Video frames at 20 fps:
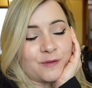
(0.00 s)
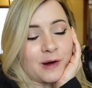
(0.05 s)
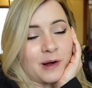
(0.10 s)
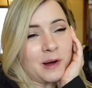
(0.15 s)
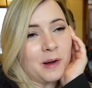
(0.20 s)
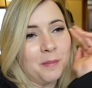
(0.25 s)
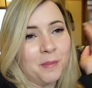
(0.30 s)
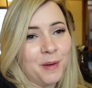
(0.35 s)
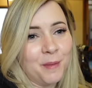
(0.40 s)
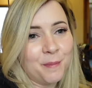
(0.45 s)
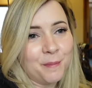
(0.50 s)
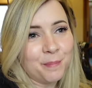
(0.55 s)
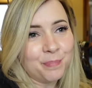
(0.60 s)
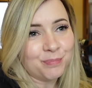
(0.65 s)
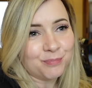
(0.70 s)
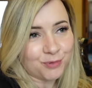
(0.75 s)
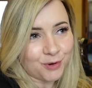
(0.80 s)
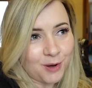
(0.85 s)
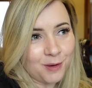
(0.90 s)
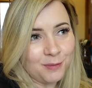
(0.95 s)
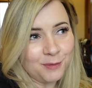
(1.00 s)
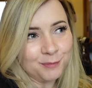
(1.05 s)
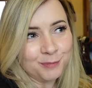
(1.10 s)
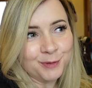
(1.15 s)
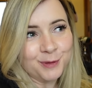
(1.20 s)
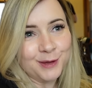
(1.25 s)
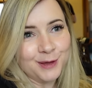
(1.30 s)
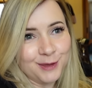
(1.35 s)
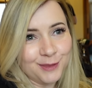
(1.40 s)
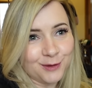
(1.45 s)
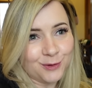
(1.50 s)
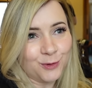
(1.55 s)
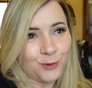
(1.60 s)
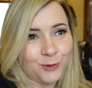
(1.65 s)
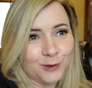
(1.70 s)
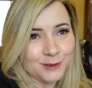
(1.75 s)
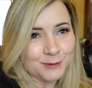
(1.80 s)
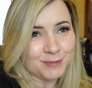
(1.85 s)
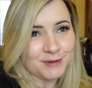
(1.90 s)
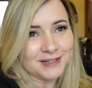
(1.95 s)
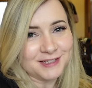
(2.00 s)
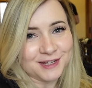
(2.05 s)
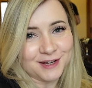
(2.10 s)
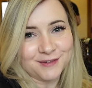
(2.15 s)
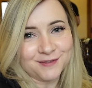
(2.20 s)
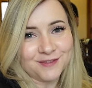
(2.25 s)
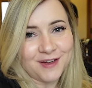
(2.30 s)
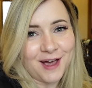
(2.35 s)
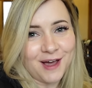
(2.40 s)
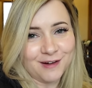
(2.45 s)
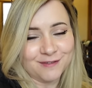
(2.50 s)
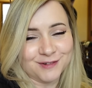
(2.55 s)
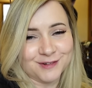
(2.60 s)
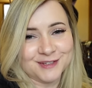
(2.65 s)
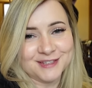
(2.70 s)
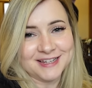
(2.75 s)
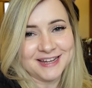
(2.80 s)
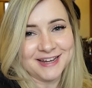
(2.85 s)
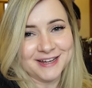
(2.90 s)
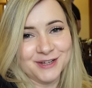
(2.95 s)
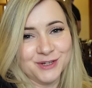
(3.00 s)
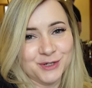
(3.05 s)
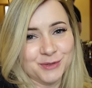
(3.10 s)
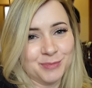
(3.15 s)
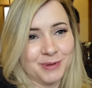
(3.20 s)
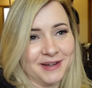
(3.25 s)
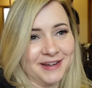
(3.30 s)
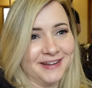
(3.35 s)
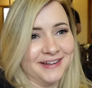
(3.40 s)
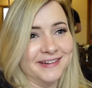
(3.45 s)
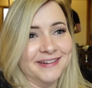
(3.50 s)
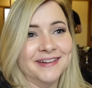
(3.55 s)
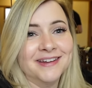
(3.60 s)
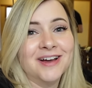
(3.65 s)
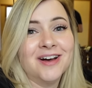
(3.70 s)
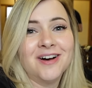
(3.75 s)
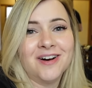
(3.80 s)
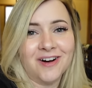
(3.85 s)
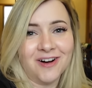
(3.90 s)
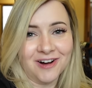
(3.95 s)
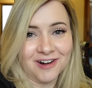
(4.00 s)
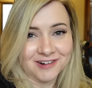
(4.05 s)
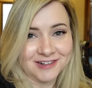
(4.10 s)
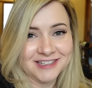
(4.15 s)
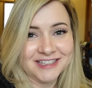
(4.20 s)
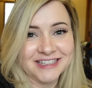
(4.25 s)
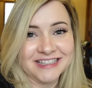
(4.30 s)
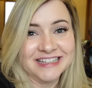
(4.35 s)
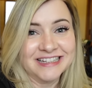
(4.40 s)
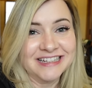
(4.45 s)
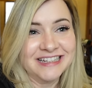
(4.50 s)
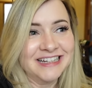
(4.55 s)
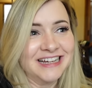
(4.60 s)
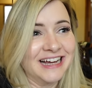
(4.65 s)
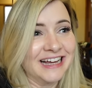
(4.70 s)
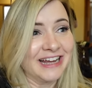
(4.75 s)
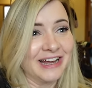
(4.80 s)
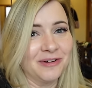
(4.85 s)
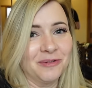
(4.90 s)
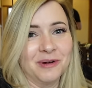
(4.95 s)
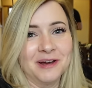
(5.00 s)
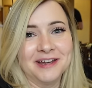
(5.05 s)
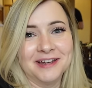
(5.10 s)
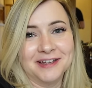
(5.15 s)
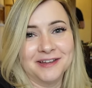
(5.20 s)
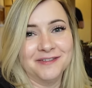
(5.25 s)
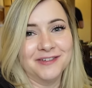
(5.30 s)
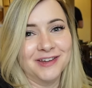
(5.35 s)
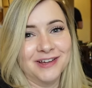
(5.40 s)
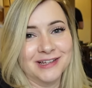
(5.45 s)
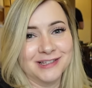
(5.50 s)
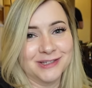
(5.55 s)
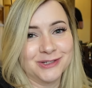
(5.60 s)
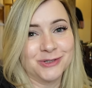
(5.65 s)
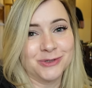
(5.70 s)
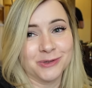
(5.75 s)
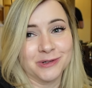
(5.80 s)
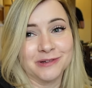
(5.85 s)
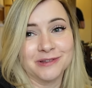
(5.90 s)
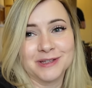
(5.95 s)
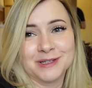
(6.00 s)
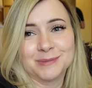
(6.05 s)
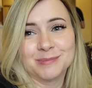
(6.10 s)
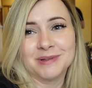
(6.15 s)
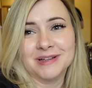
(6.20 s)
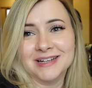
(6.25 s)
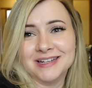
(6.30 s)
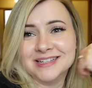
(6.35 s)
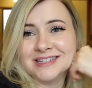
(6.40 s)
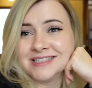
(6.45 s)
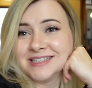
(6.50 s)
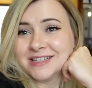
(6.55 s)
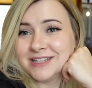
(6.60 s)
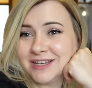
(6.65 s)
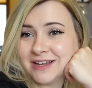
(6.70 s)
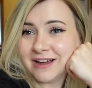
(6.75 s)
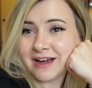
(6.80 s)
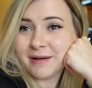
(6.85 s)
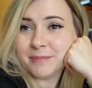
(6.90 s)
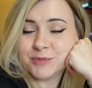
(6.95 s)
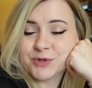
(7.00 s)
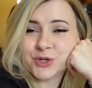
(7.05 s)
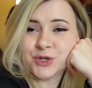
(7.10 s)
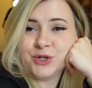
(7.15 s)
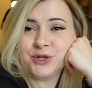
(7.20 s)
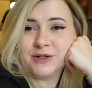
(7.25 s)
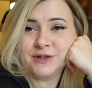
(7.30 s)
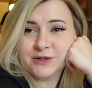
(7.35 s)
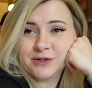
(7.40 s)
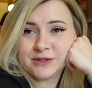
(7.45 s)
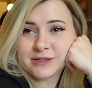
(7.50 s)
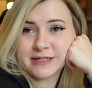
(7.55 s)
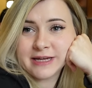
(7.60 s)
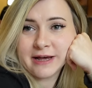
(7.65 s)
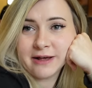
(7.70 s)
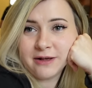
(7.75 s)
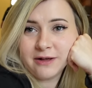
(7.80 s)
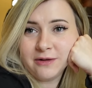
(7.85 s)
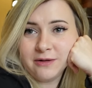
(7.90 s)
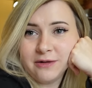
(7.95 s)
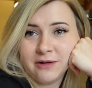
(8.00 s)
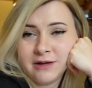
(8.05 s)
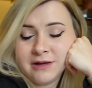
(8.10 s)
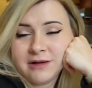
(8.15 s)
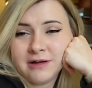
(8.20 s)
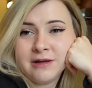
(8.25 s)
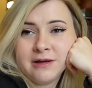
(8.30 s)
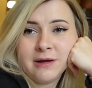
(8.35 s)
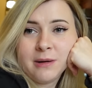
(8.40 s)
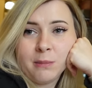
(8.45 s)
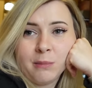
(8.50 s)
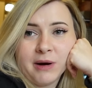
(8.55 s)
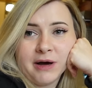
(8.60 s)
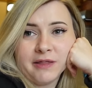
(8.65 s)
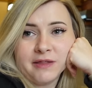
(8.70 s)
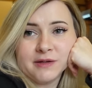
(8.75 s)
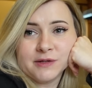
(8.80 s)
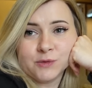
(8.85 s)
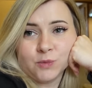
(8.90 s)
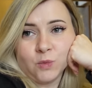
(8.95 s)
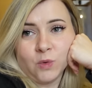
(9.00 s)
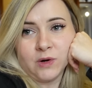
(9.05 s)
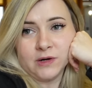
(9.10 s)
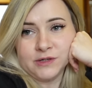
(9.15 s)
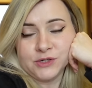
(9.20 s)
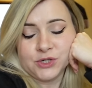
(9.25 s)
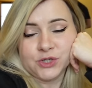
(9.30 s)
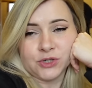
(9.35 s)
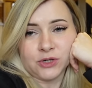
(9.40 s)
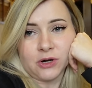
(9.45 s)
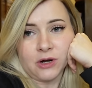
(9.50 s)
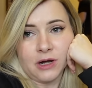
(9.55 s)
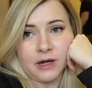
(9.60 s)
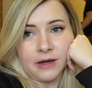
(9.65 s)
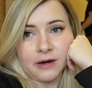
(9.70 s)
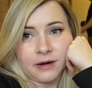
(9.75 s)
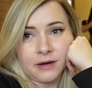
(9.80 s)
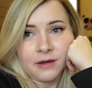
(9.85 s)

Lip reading: from probably the coolest place I've ever stayed in Japan. Honestly, I can't wait to give you guys a tour of this place. I'm sure you can just tell by this one shot.